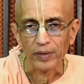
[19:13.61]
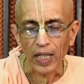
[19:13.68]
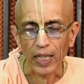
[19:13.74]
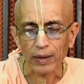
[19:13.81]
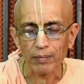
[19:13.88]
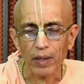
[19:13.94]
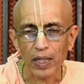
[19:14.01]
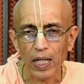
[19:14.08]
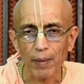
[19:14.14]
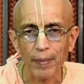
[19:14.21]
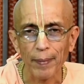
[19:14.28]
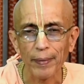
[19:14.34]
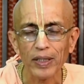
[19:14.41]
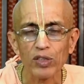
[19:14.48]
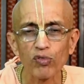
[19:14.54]
Atma
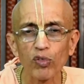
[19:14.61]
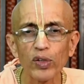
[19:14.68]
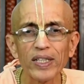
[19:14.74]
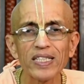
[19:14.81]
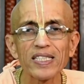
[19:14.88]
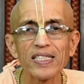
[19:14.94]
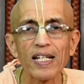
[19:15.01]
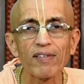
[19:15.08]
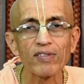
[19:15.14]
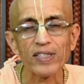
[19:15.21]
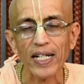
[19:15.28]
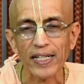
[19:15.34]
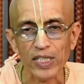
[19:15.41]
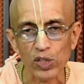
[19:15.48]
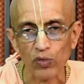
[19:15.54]
Rama means fully
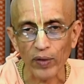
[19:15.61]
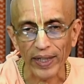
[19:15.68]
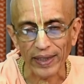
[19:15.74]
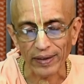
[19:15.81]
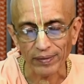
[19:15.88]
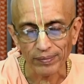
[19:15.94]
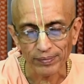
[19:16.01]
self-satisfied.